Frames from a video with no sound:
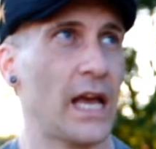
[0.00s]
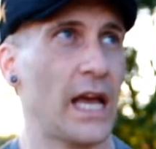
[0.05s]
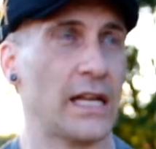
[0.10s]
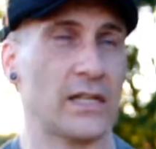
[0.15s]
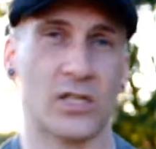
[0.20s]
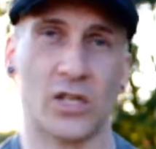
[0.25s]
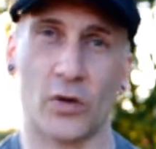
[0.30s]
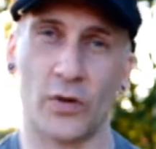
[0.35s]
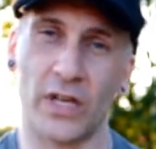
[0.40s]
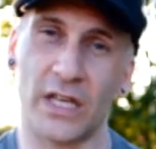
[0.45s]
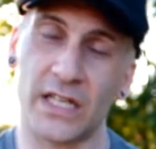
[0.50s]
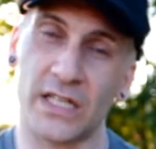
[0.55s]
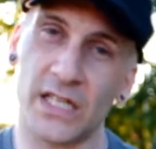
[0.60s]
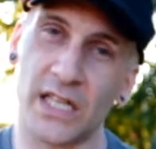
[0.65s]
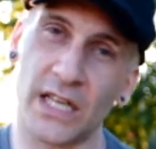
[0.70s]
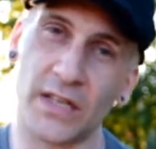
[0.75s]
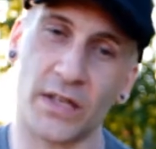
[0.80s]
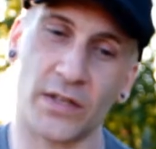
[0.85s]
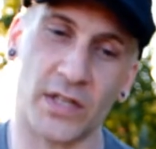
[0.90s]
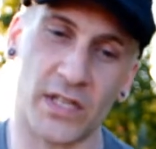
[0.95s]
and so you can
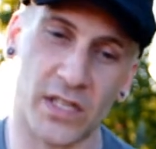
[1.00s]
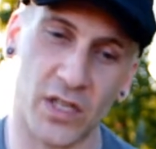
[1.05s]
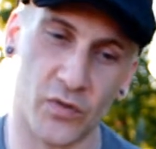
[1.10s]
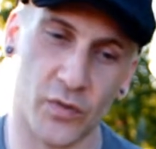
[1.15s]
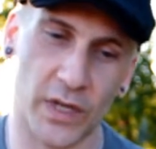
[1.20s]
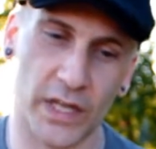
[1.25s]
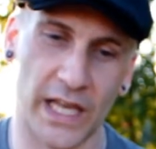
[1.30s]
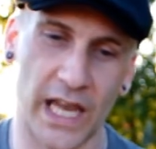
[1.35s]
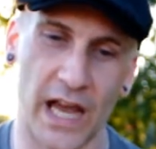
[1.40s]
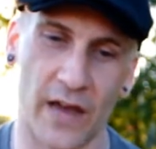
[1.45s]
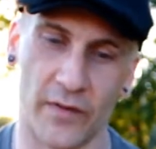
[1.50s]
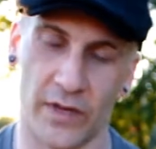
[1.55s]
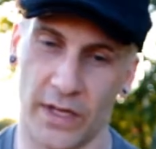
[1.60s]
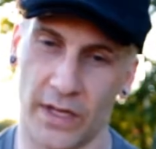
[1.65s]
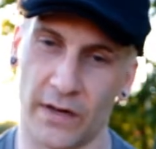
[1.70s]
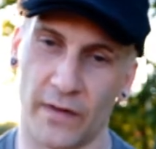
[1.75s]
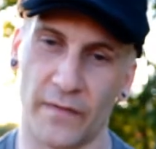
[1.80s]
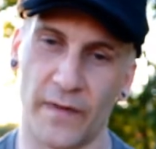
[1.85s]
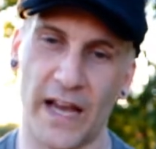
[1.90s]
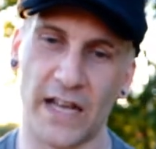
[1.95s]
see that this is really
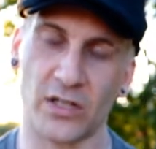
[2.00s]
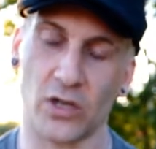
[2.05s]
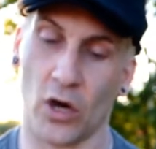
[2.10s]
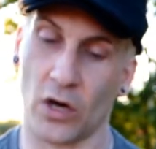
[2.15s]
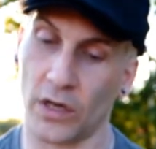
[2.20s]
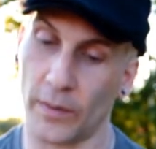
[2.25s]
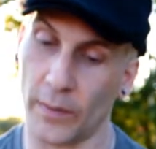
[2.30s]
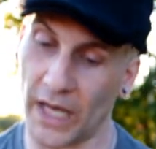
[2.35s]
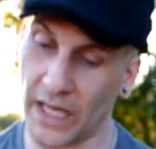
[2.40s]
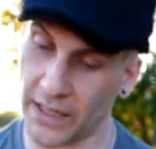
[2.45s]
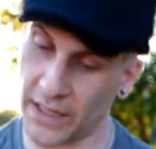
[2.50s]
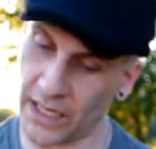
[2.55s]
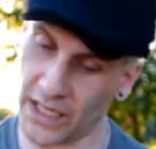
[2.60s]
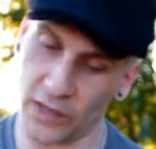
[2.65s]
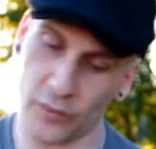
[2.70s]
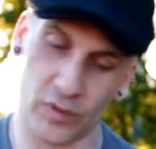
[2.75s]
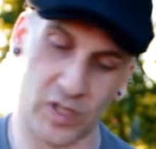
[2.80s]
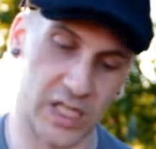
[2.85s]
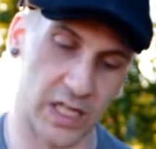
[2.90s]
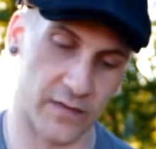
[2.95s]
having an effect on him. And then
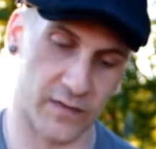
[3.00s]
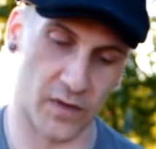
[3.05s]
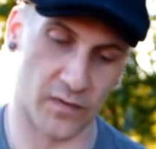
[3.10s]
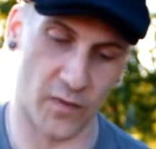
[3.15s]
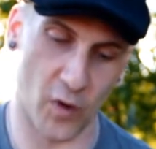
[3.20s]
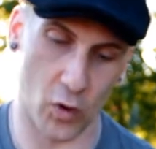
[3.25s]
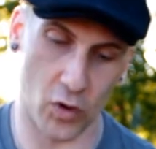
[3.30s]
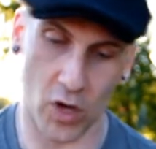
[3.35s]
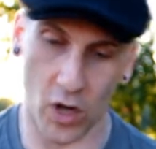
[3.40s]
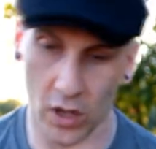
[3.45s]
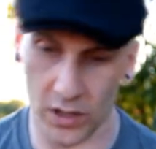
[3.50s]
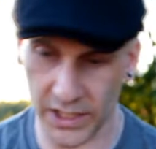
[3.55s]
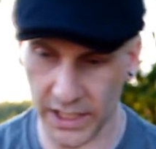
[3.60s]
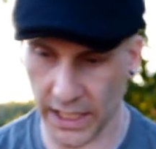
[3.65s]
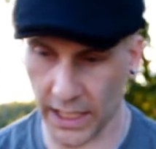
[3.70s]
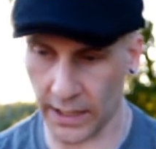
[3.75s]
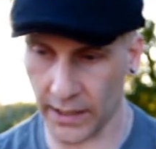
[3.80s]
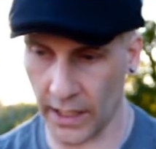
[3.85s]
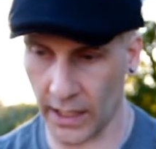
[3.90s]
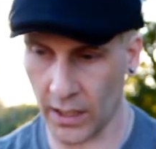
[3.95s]
he receives a phone call
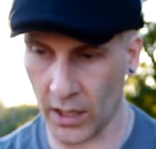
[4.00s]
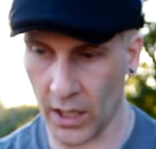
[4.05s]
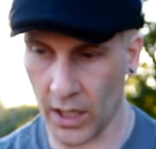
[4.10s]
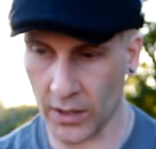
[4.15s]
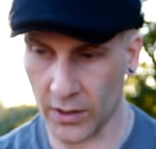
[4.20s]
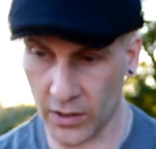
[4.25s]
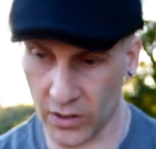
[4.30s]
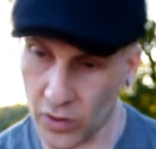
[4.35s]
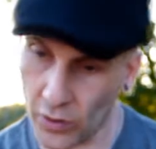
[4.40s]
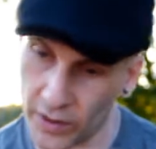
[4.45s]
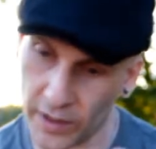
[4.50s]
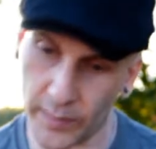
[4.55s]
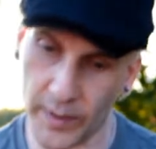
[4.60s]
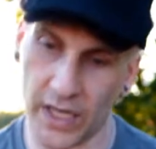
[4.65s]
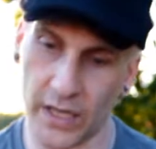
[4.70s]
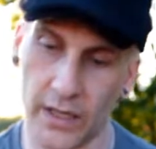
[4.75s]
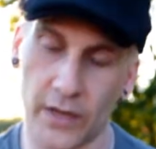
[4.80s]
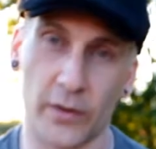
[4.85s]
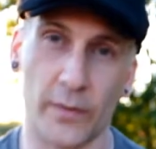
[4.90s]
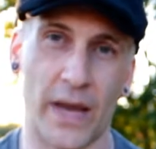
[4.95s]
saying that there's going to
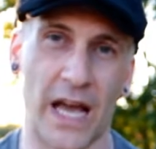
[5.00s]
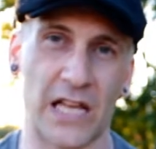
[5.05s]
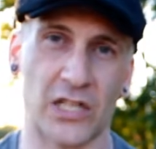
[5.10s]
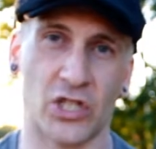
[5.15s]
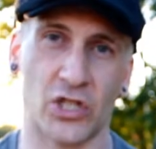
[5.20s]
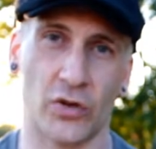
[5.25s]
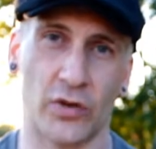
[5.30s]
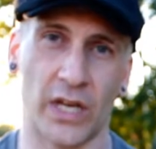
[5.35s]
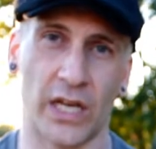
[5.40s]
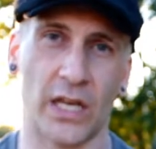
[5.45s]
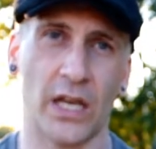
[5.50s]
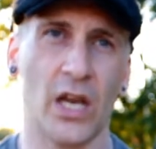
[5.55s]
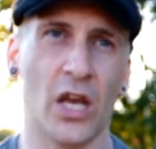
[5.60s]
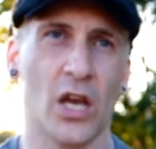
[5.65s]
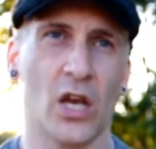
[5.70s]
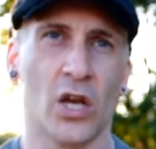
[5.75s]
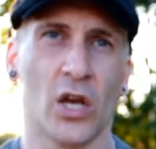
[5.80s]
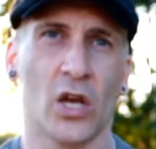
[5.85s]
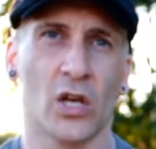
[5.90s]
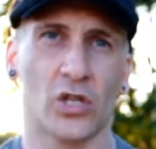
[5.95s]
be another mass shooting
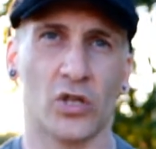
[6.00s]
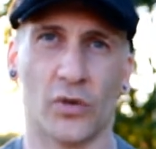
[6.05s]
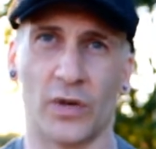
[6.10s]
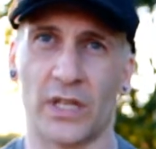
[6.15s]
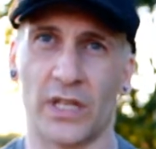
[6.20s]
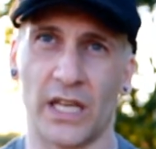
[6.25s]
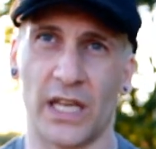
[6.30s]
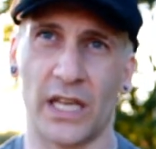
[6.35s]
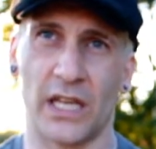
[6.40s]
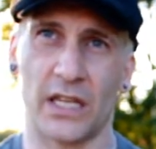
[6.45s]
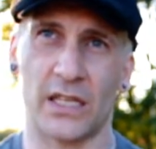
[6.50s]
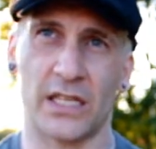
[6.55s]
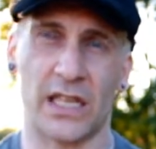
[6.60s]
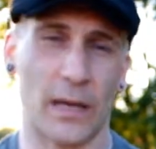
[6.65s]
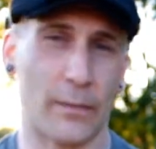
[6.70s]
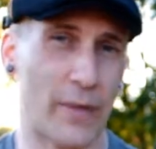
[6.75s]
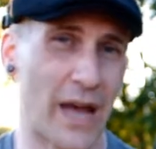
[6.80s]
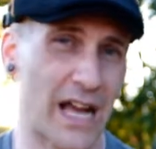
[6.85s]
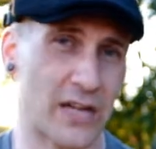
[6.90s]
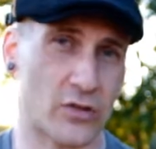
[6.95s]
during the
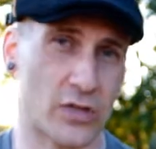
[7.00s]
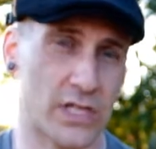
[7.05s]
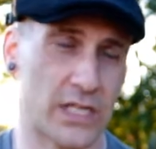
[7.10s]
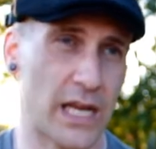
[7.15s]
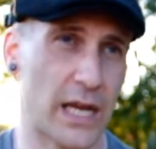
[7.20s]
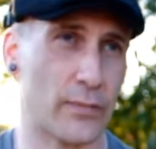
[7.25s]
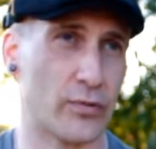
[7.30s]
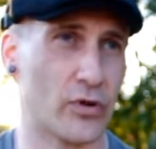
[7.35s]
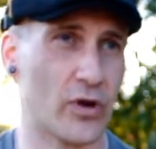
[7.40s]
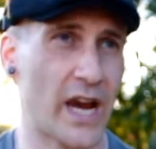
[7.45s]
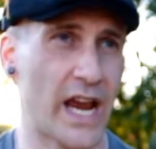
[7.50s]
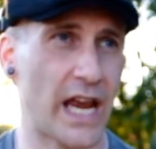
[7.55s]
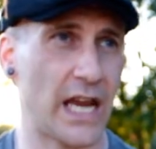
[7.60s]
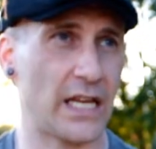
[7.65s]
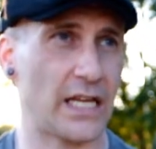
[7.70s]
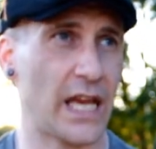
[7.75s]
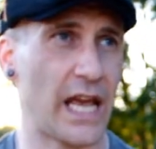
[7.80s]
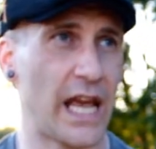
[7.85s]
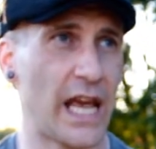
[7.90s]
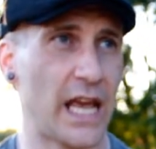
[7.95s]
St. Patrick's Day
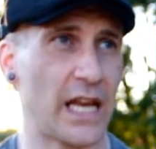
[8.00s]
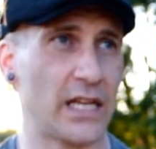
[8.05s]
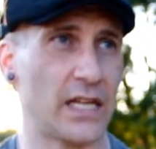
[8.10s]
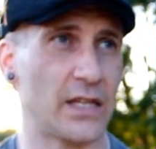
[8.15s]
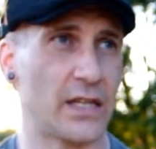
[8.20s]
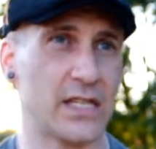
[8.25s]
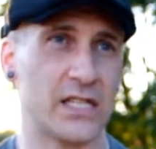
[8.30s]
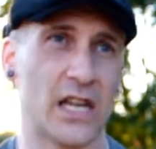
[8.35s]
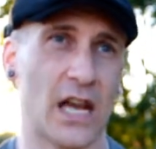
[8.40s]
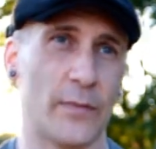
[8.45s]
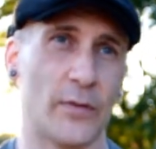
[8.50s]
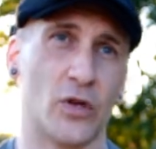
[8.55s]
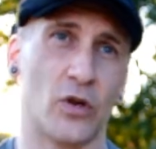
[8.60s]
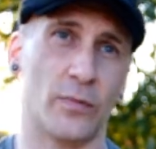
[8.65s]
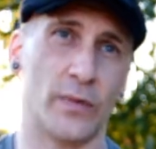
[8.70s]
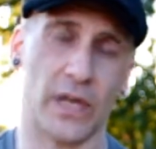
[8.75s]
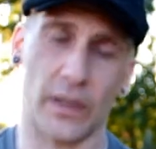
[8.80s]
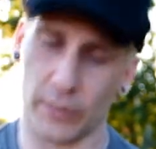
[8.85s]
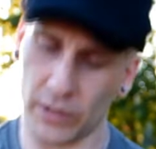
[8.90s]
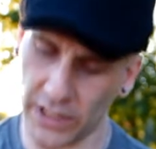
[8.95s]
parade. And this time it
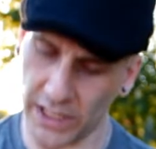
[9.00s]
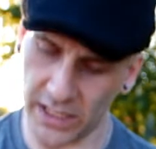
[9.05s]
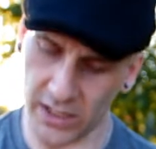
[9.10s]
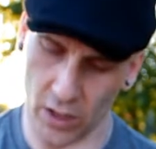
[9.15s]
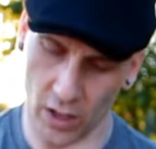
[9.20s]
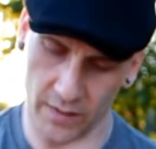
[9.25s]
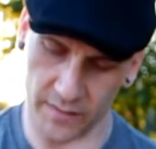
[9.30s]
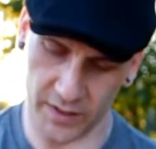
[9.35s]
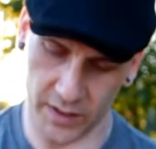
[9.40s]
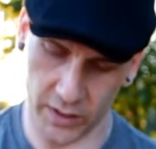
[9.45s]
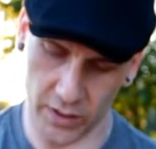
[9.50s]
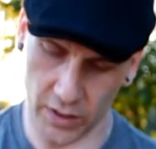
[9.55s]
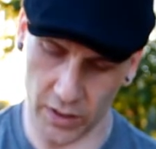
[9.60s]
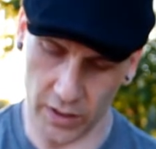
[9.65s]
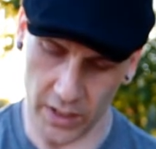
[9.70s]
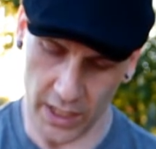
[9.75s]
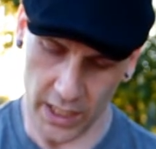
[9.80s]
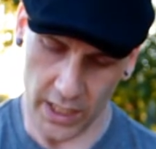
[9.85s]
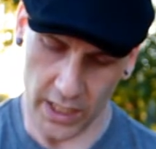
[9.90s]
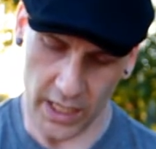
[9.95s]
could be a police officer.
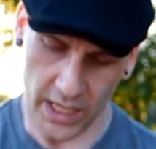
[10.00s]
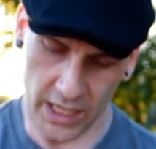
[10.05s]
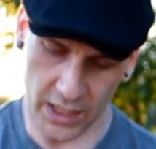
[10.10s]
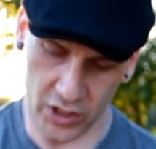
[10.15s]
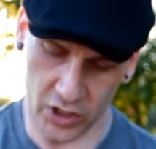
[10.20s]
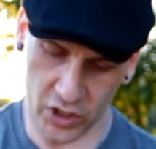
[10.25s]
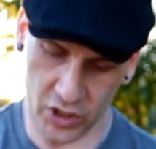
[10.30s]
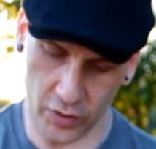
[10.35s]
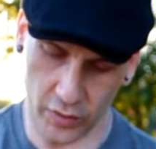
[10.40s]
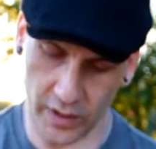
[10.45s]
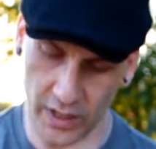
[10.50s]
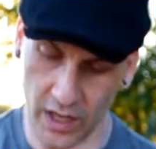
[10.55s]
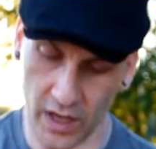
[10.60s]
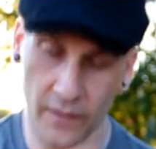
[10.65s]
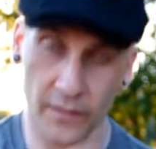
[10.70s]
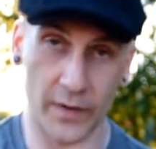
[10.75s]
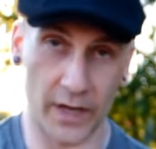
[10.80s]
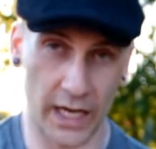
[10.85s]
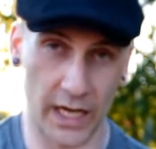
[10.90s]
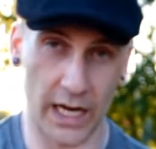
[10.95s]
And sure
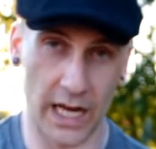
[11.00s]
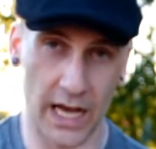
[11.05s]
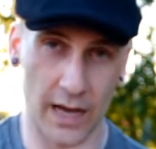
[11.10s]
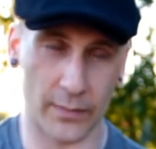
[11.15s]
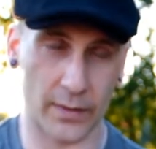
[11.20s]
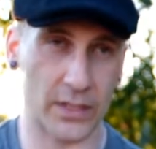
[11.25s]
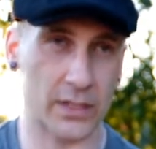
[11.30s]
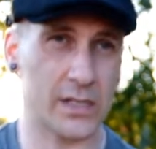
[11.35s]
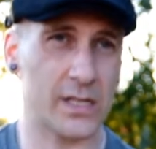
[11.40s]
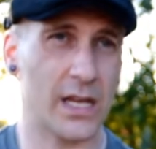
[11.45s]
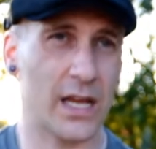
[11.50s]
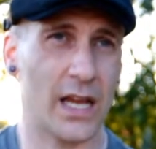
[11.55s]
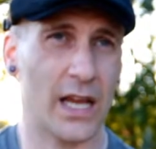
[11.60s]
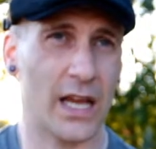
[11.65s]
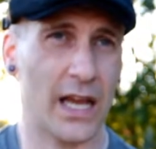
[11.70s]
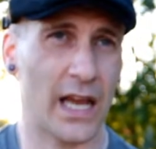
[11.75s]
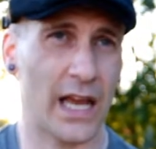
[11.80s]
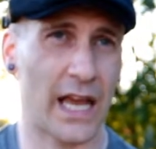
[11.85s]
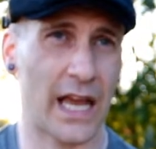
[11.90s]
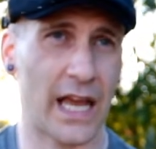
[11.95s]
enough, it happens.
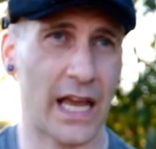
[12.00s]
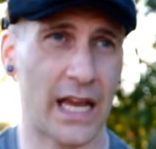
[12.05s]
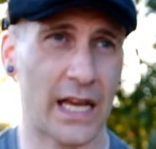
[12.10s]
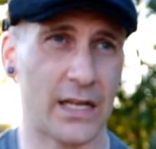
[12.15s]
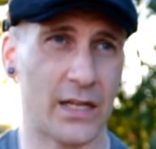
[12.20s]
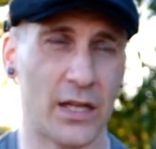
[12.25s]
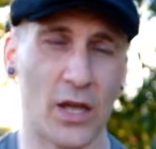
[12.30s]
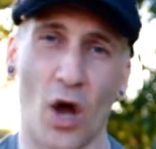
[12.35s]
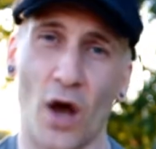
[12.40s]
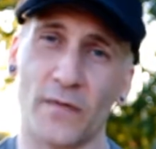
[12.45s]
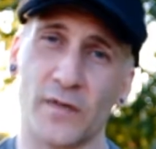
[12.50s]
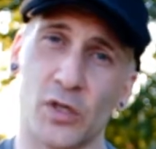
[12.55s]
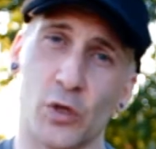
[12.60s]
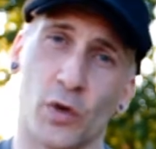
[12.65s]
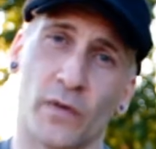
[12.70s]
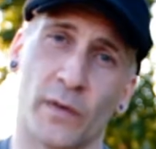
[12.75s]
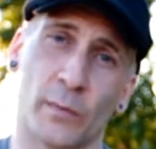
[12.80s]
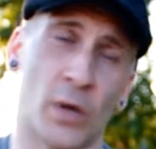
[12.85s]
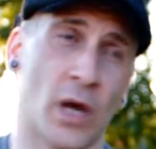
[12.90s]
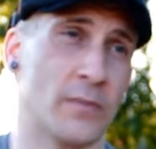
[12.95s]
And the
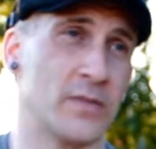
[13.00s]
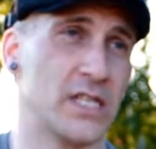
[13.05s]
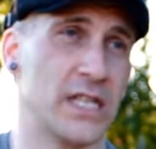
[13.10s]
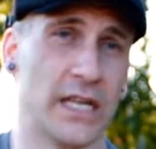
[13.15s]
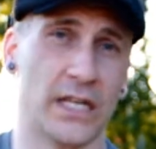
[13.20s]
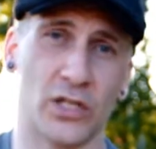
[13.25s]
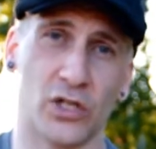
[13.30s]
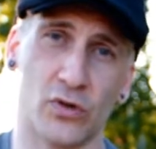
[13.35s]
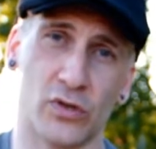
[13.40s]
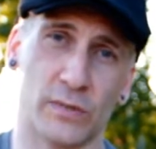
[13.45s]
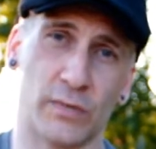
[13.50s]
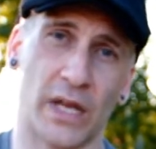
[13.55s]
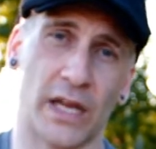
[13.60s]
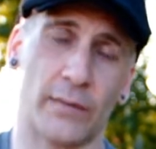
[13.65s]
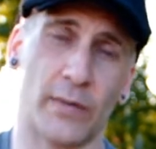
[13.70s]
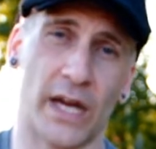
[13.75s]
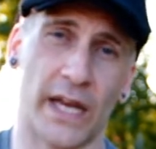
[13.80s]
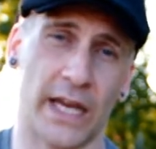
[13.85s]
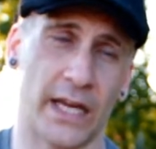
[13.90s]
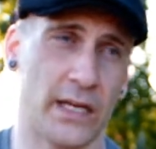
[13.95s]
officer, if I'm not mistaken, too, is
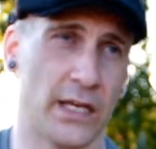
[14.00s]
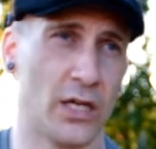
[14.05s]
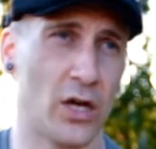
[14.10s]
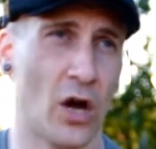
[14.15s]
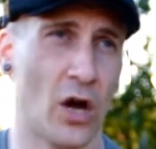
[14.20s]
played by Andy